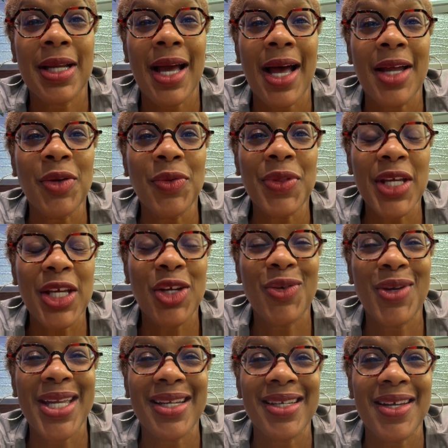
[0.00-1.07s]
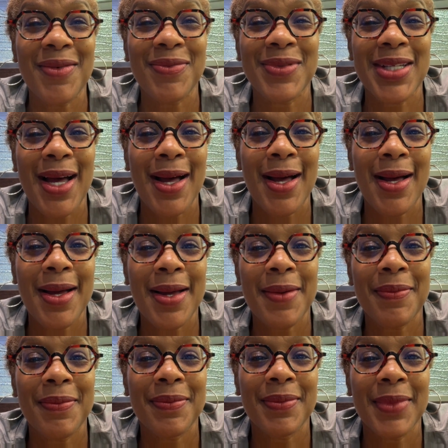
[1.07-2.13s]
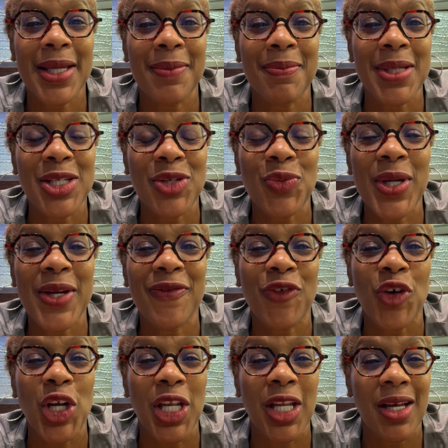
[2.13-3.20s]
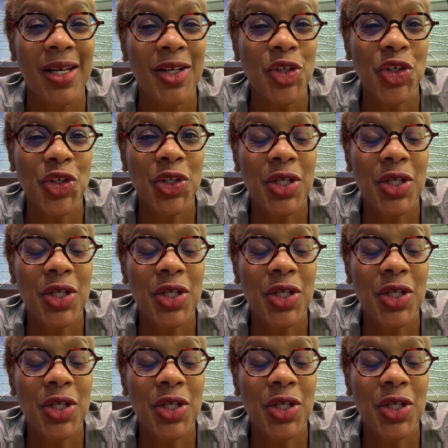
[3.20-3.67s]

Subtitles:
I don't think you get enough time in between for lunch.